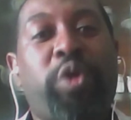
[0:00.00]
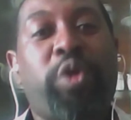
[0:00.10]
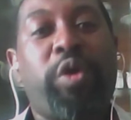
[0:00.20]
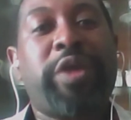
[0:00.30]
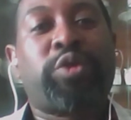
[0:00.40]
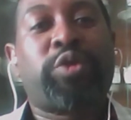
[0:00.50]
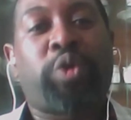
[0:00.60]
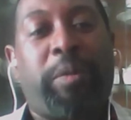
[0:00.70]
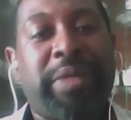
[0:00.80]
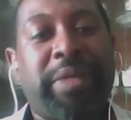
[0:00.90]
go into
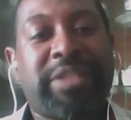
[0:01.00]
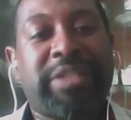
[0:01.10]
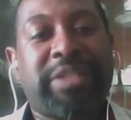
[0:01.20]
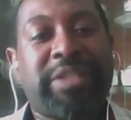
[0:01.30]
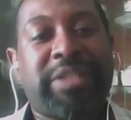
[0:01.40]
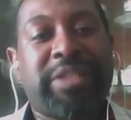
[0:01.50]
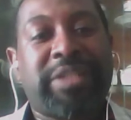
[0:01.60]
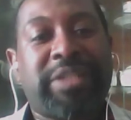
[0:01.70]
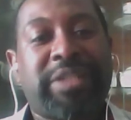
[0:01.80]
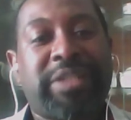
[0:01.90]
communities,
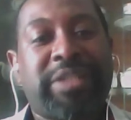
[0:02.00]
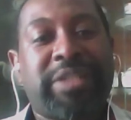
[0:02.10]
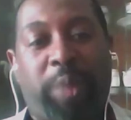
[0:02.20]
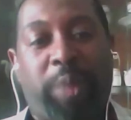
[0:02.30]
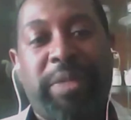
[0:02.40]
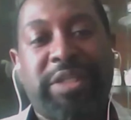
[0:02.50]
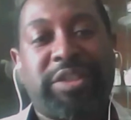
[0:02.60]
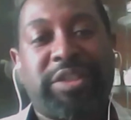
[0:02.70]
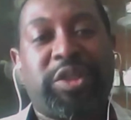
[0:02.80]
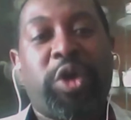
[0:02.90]
work with
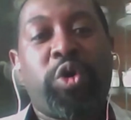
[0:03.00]
communities,